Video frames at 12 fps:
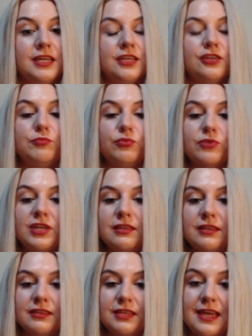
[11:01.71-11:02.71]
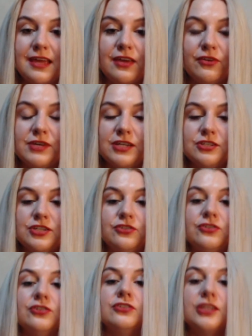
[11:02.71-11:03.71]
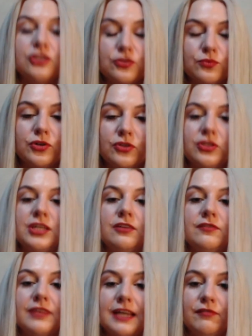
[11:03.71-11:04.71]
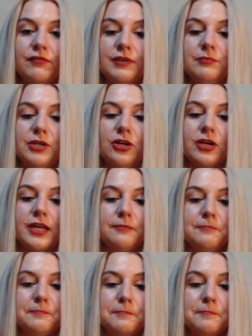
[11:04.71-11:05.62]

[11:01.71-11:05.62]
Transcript: you breathe in the air around you, that you're worthy of love and belonging.